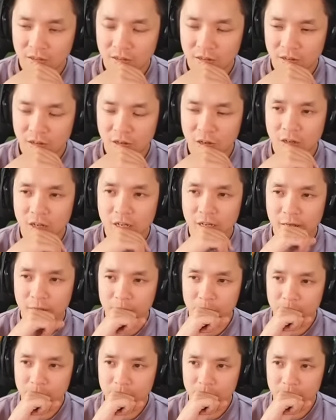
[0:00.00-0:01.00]
All right.
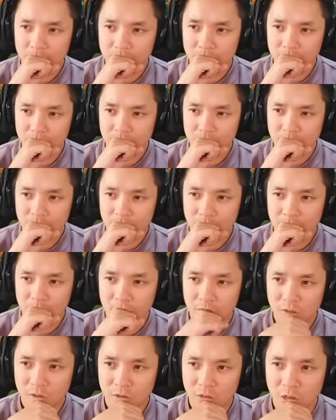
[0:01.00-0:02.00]

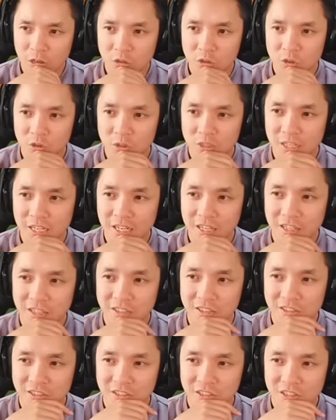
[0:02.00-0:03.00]
You got 2
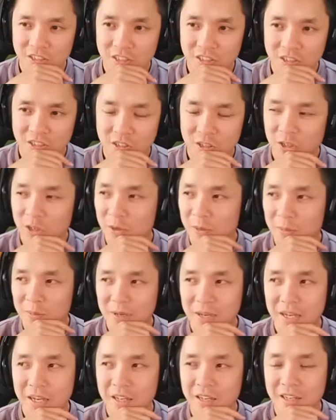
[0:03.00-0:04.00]
seconds. Oh
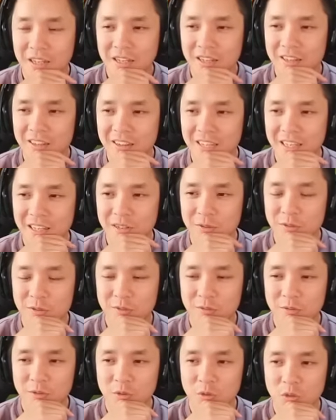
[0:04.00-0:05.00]
man, that
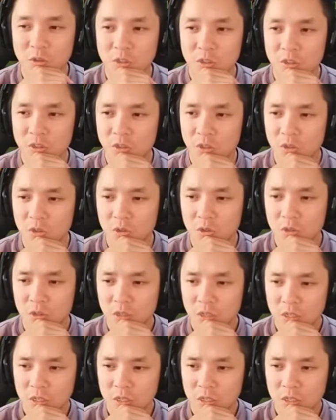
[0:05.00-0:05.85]
was too close to call.